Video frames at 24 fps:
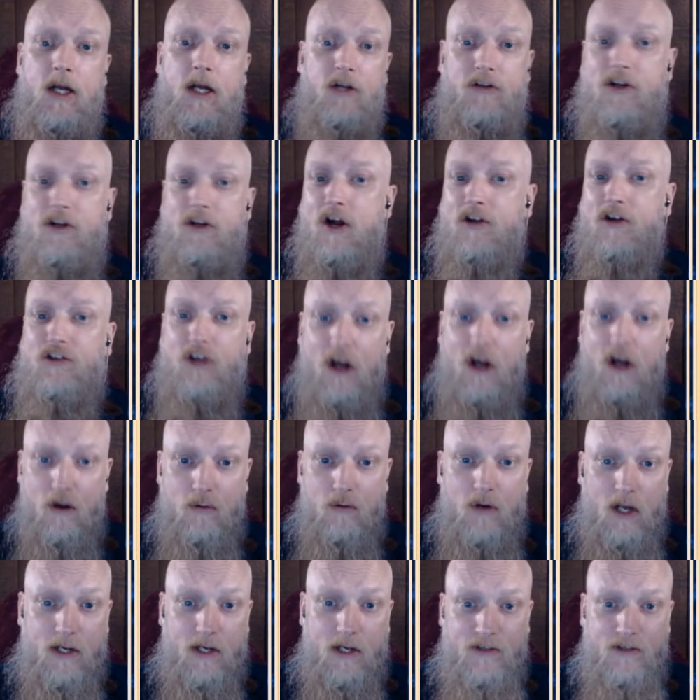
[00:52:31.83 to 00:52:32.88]
tonight's show,
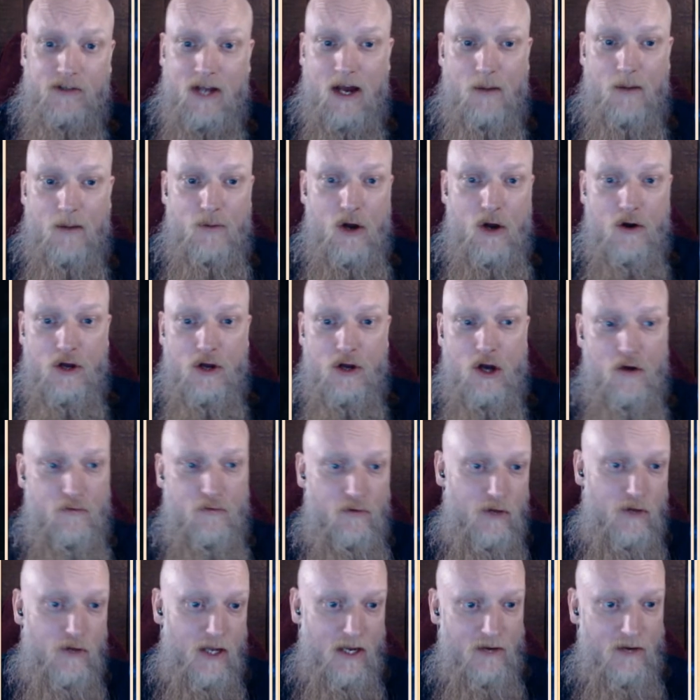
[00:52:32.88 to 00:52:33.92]
like I say, I'm going to go
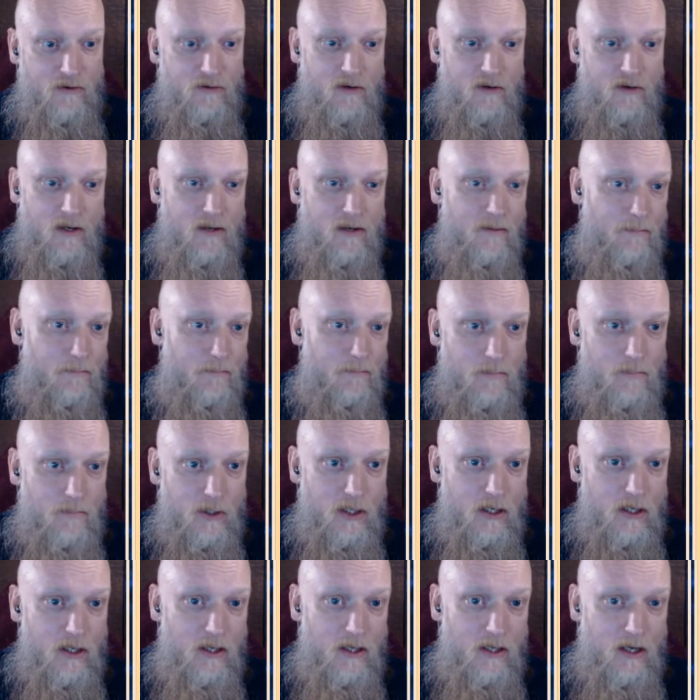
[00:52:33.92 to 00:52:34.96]
through the history.
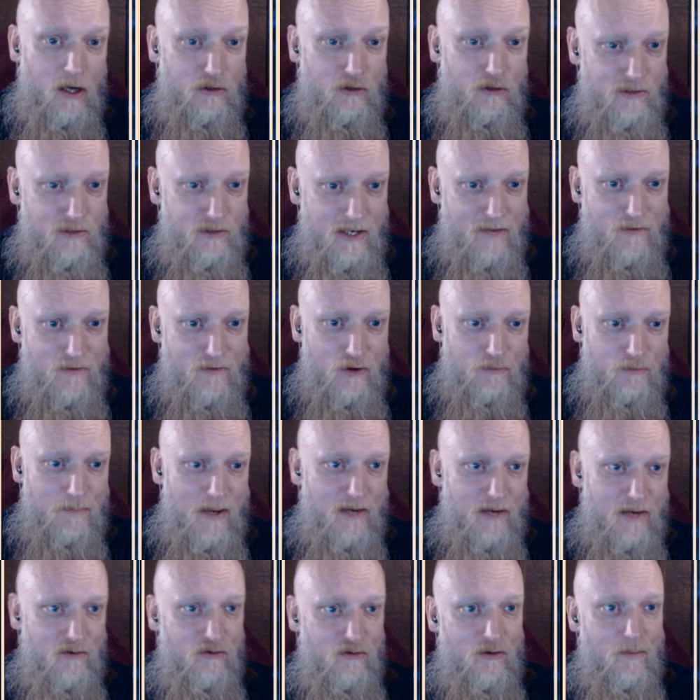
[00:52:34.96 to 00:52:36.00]
But I'll just leave those
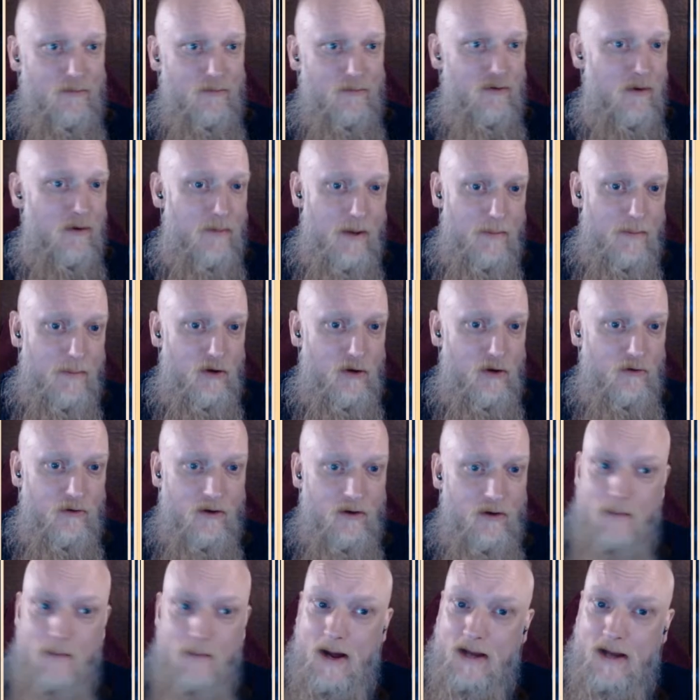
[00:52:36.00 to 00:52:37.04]
pictures up for a bit because
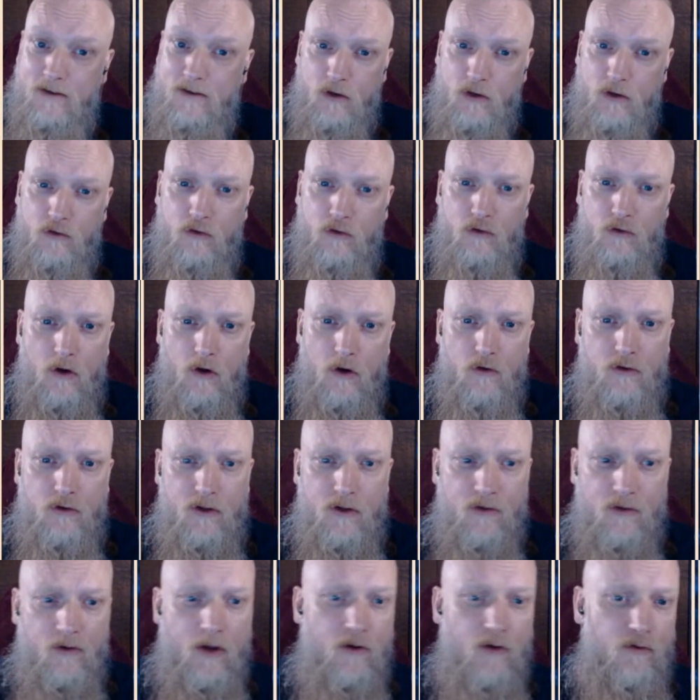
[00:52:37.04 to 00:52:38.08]
they're amazing. It just shows you
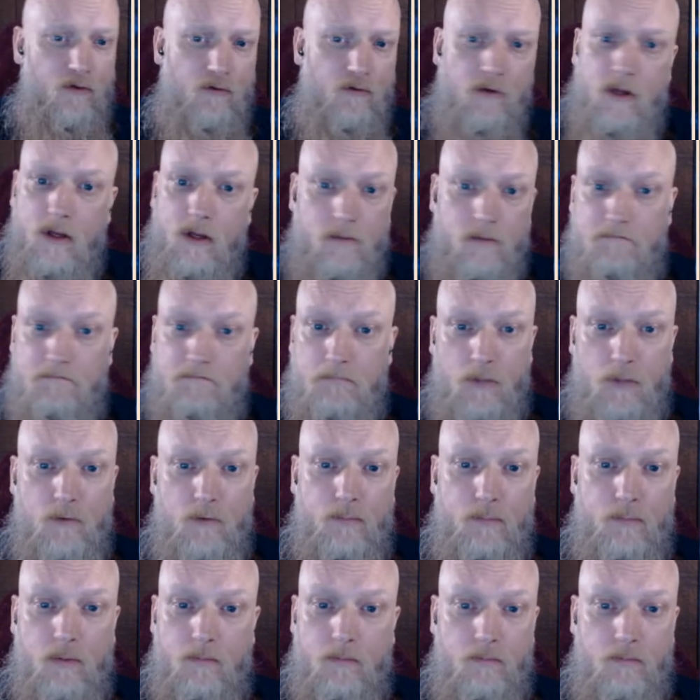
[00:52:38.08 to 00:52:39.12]
this history that
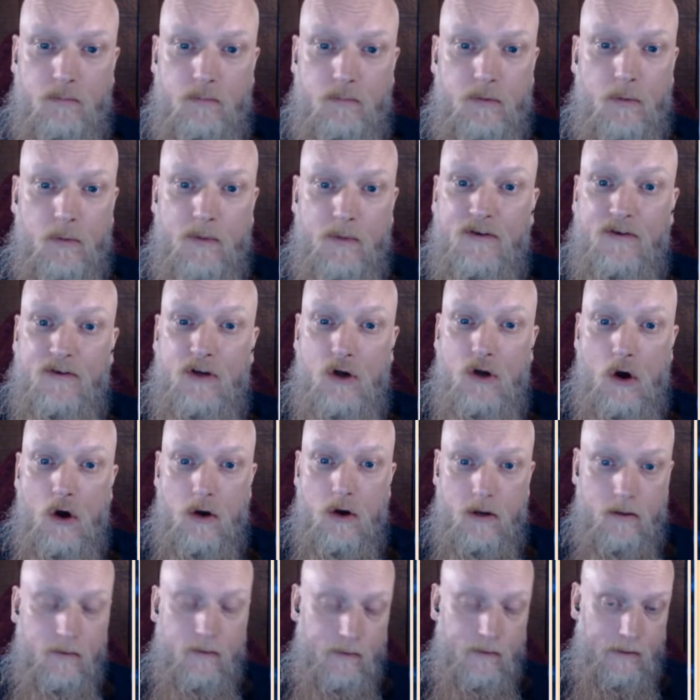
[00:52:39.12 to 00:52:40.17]
we've
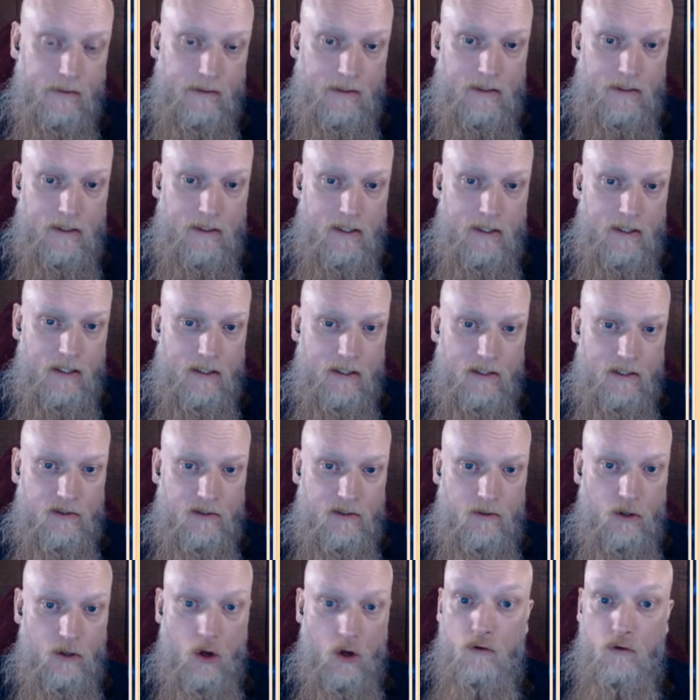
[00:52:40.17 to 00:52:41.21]
forgotten.
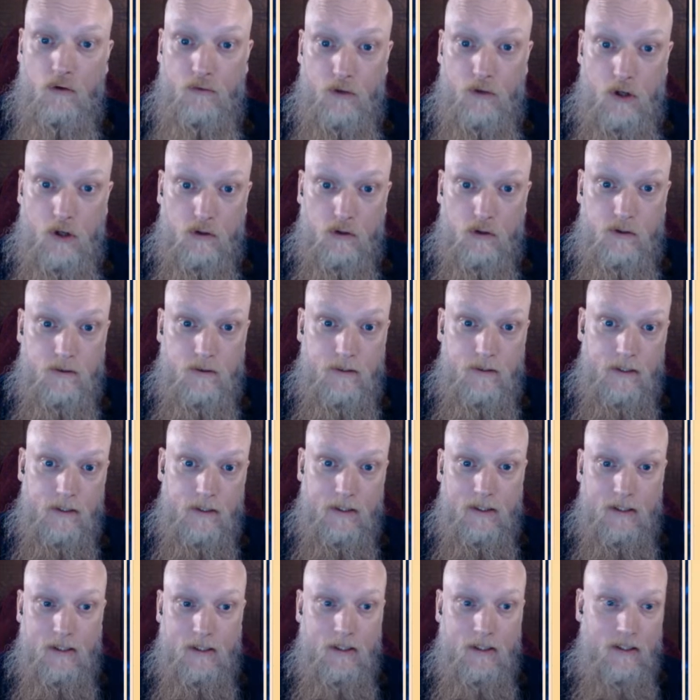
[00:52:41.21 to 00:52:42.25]
It's long forgotten,
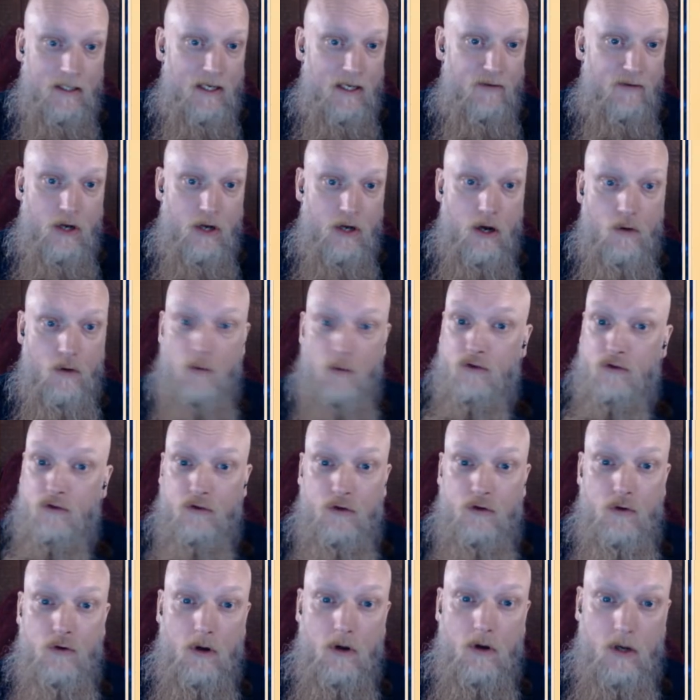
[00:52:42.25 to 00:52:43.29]
even though it wasn't
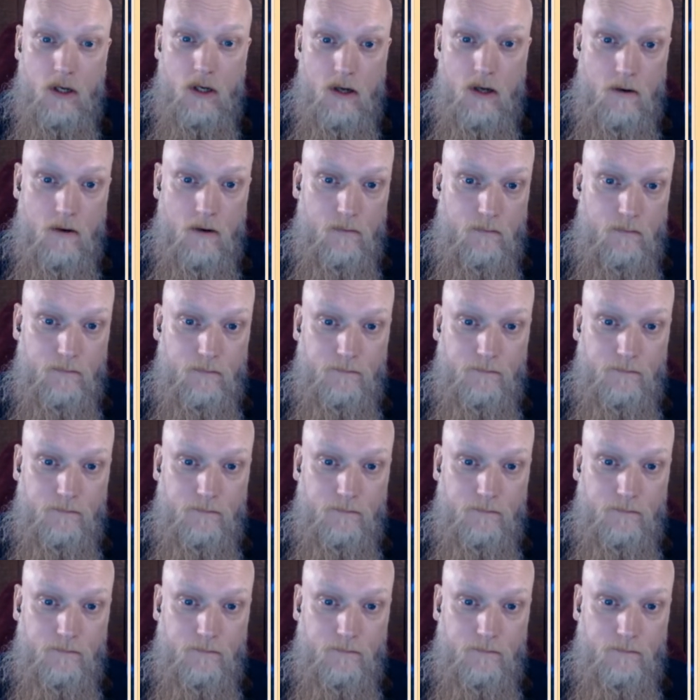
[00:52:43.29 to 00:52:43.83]
too long ago.